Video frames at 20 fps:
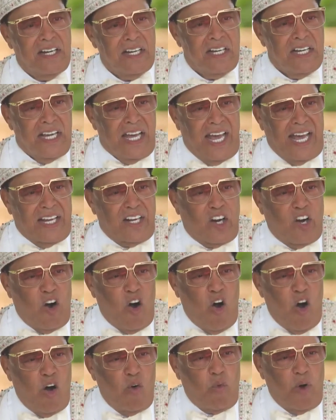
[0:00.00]
and go
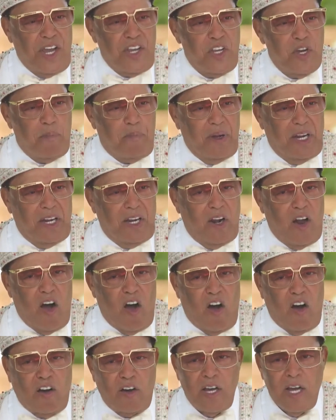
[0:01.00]
on where you
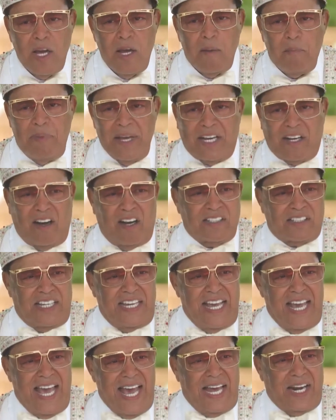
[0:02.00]
belong. Because he
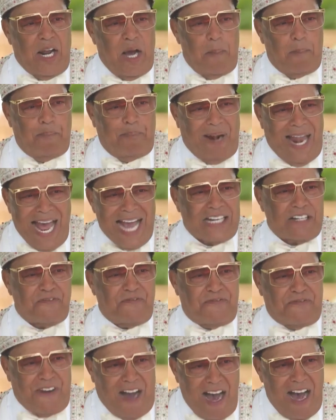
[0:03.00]
had a black
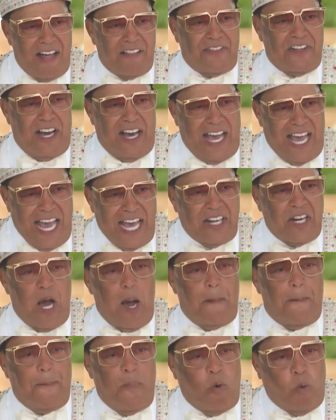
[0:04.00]
father and a
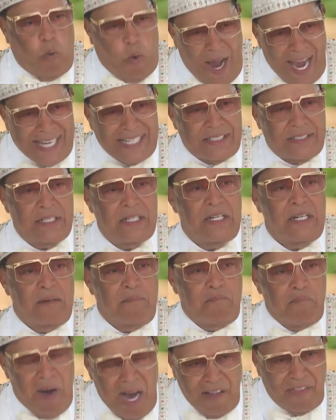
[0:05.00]
white
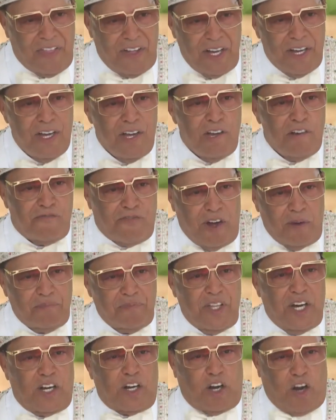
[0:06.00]
mother from
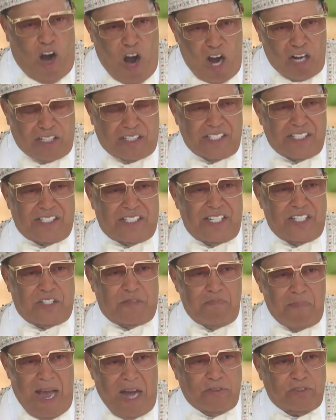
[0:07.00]
the Caucasus
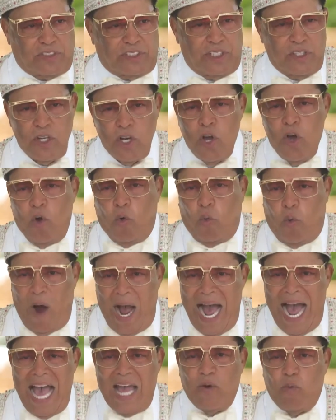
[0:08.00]
Mountain.
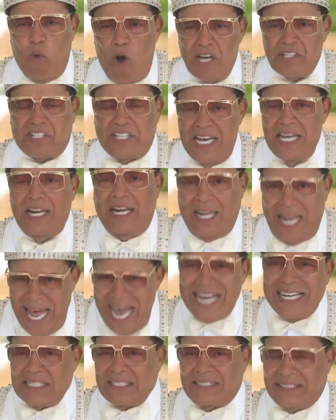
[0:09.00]
Why was he
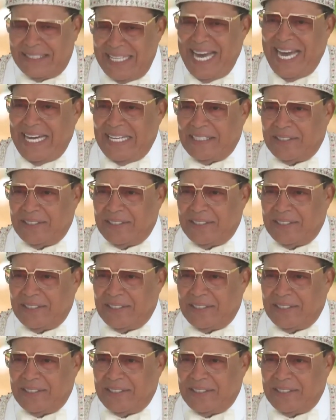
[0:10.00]
like that?